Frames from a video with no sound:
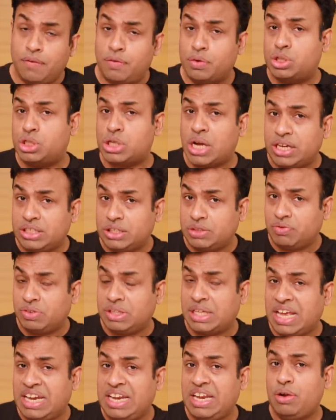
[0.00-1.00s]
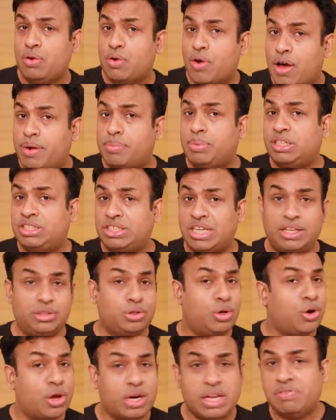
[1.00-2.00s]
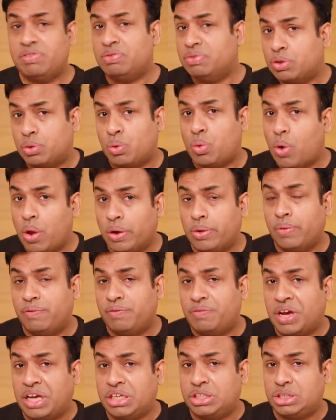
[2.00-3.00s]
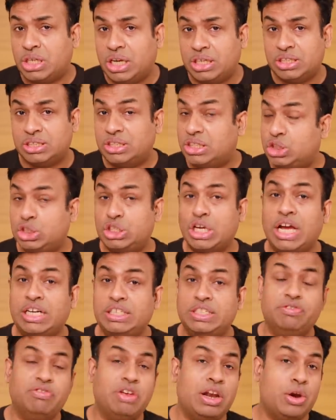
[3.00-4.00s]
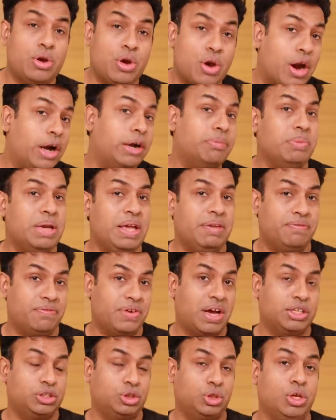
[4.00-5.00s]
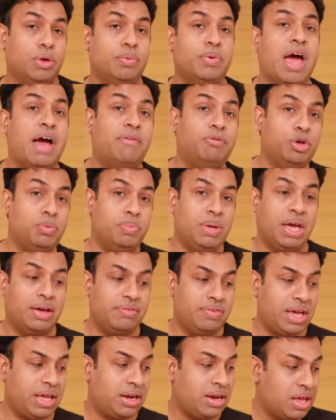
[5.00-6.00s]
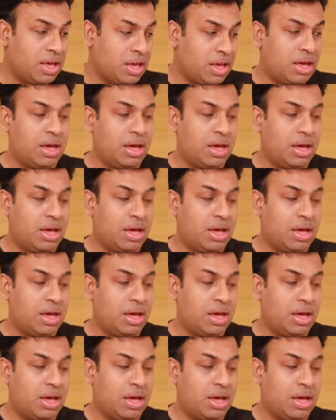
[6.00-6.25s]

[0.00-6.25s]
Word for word: if you charge it with any normal charger or even with a Qualcomm fast charger, the charging will not be fast, so you have to be aware,